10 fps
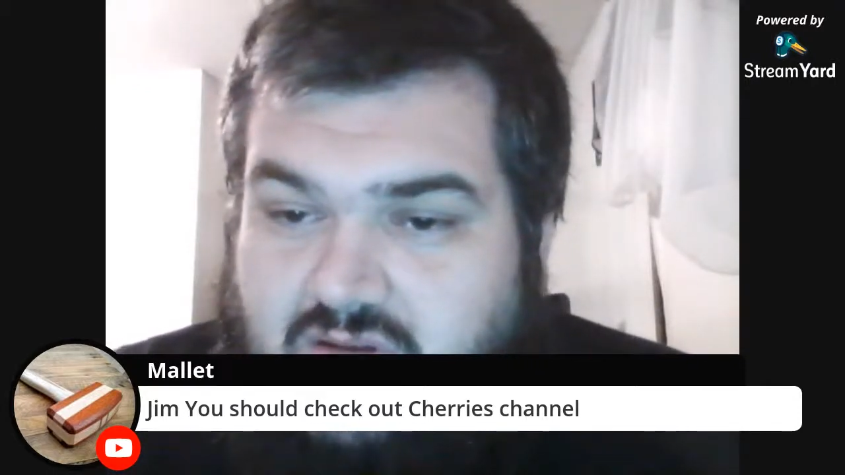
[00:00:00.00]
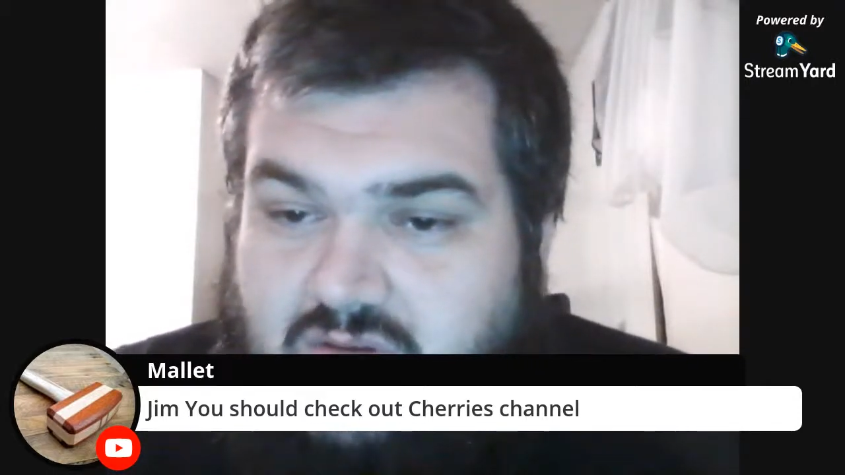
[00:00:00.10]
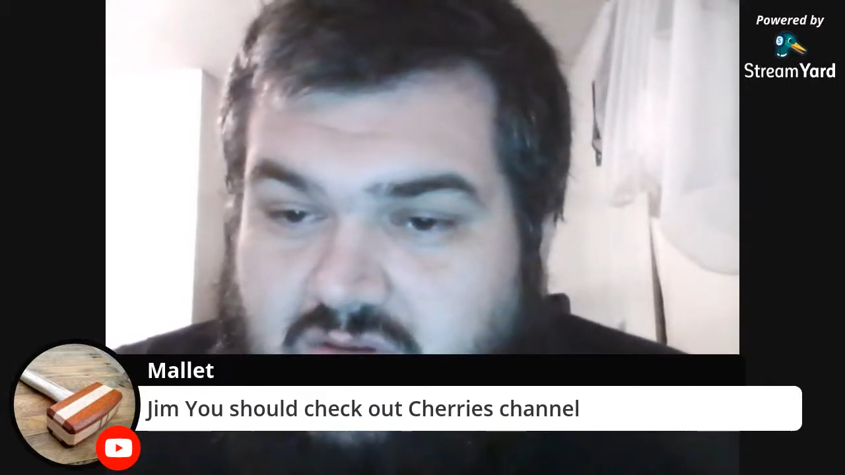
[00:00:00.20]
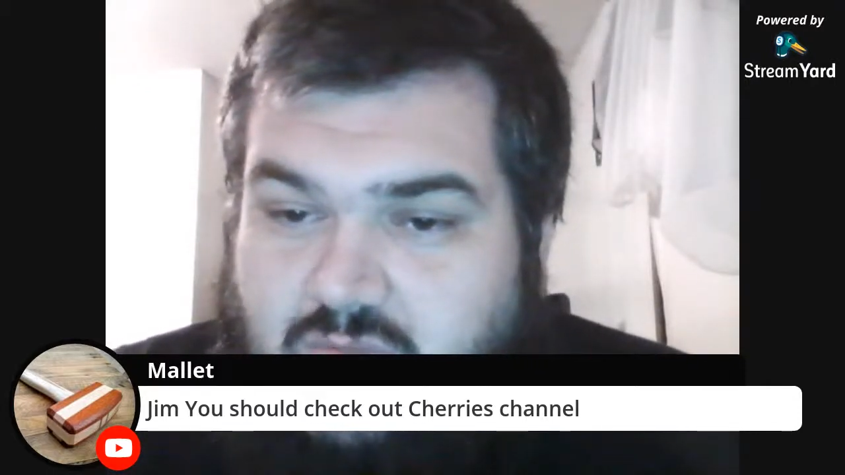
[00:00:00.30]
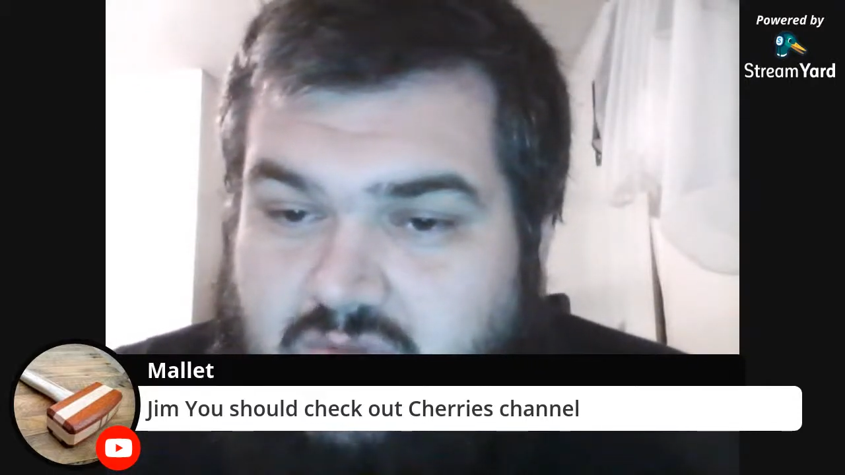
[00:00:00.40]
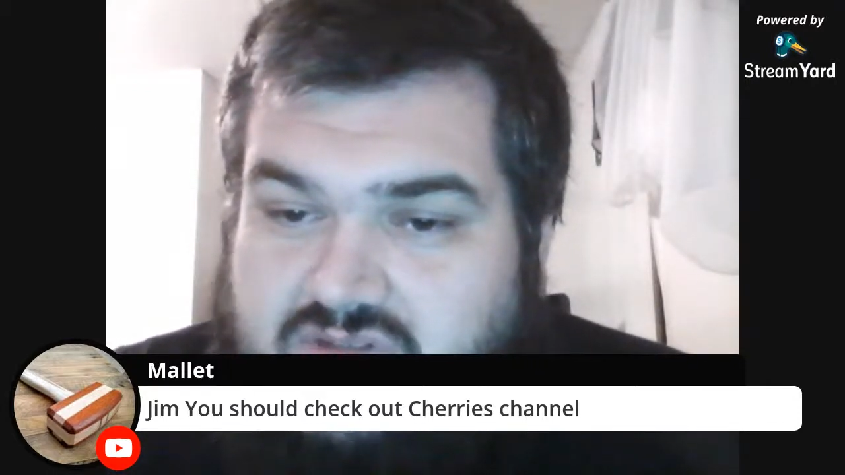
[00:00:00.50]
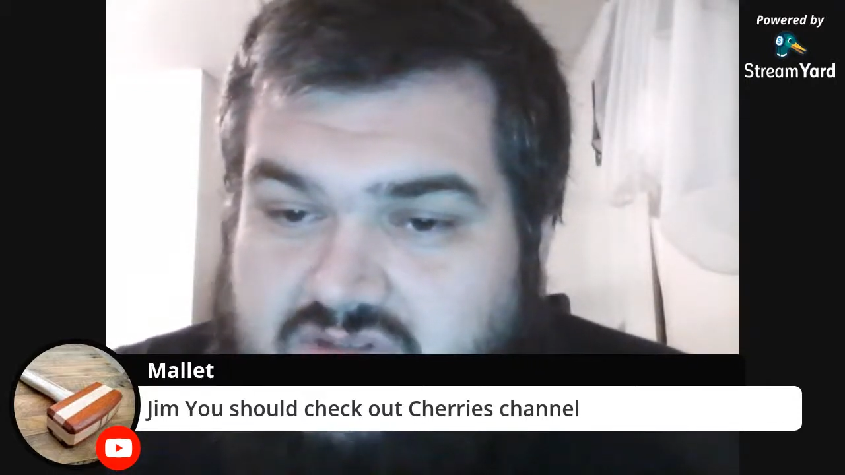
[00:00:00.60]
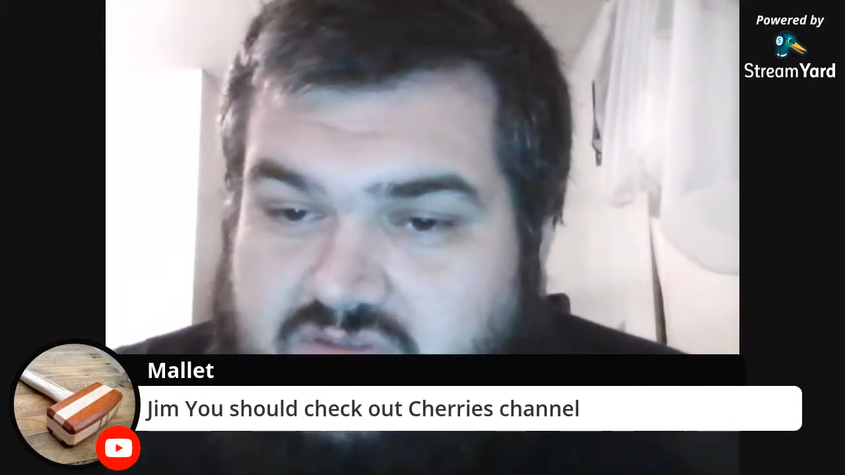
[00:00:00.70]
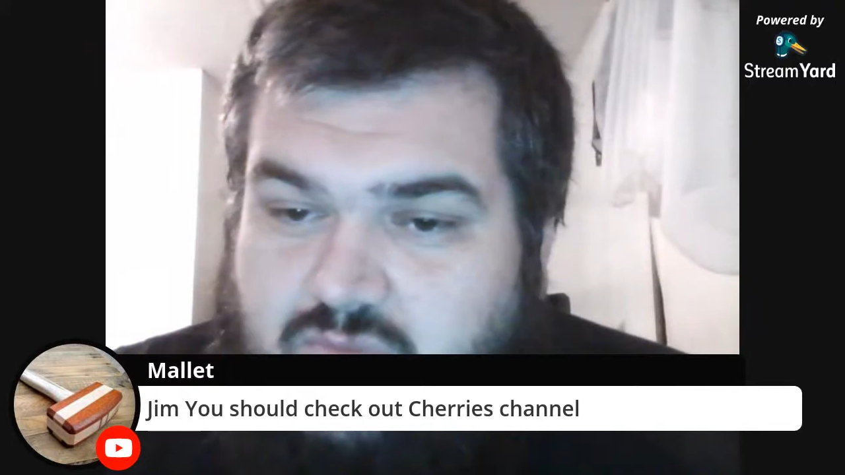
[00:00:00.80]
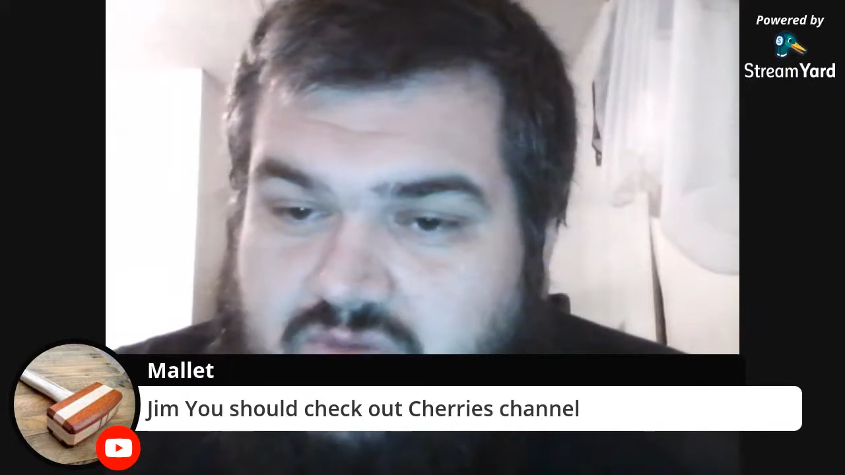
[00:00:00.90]
was the
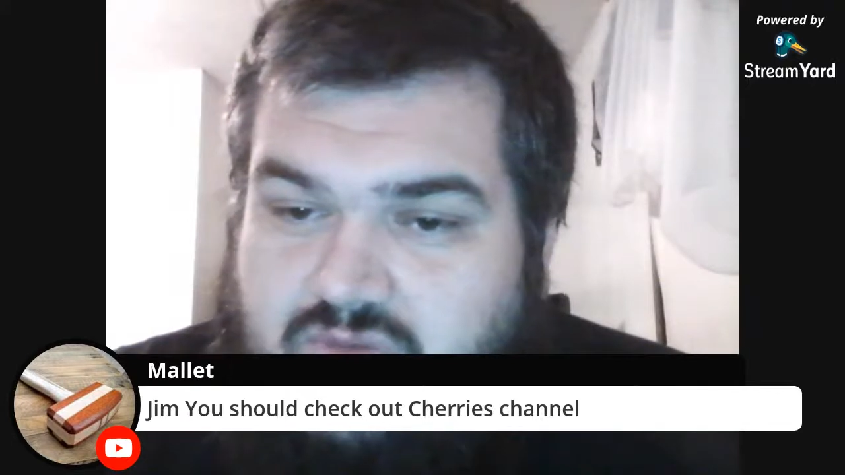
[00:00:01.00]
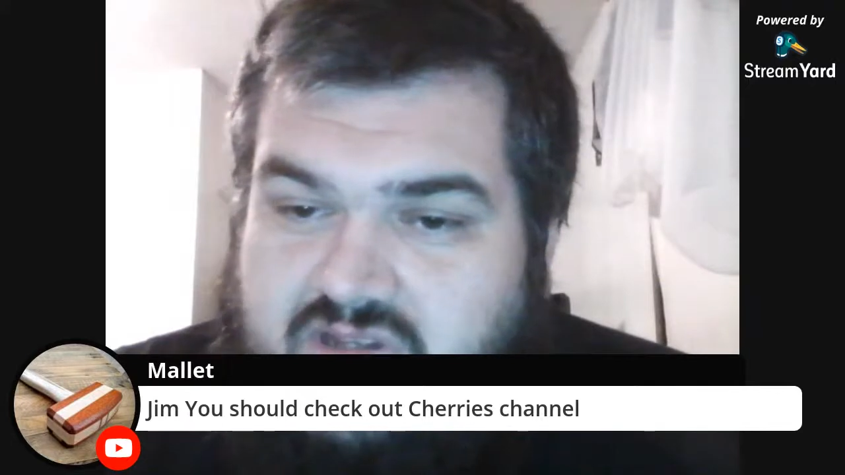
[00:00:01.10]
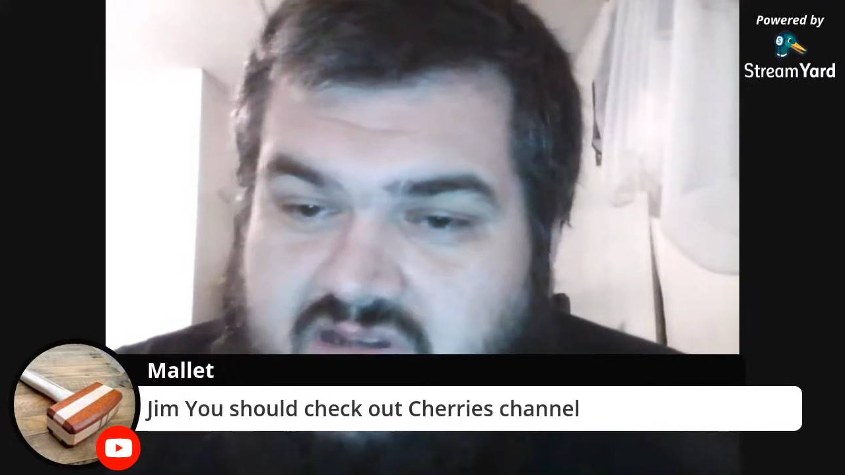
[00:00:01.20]
one